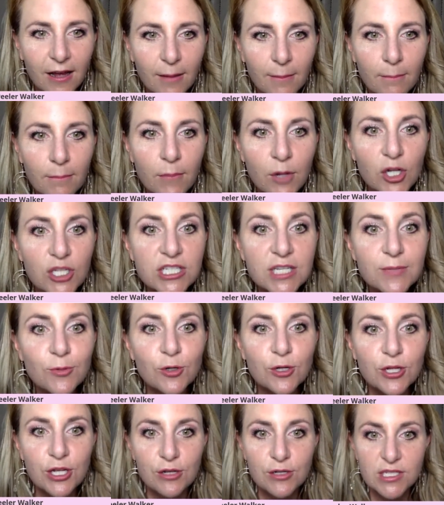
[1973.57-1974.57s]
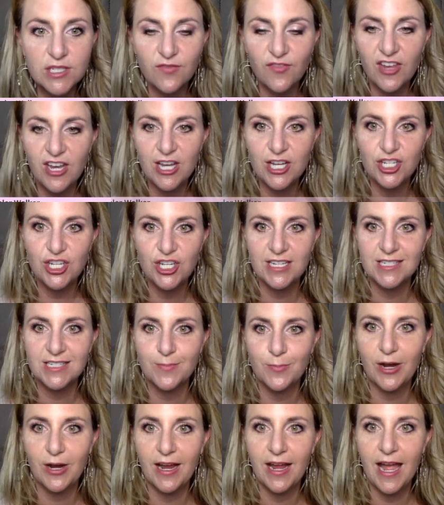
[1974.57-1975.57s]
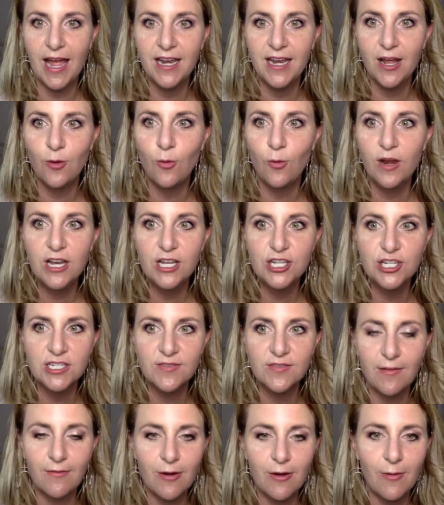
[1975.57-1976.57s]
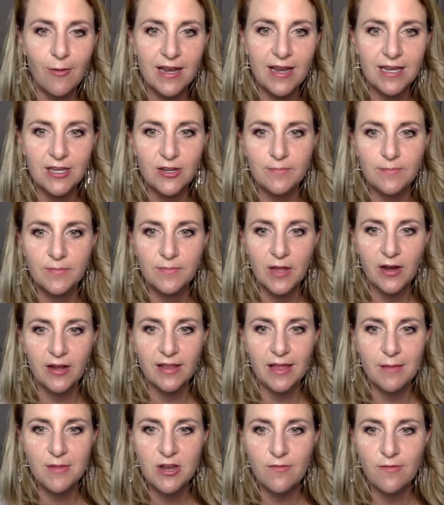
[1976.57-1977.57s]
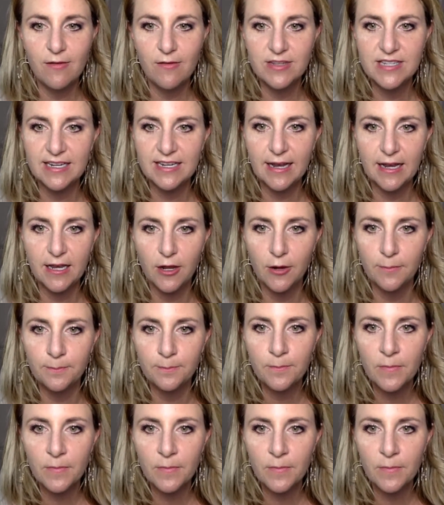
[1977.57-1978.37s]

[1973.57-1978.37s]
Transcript: Multiple use finishing spray. I know. What is y'all's favorite way to do it? All right, let me know if you have a tic-tac-toe.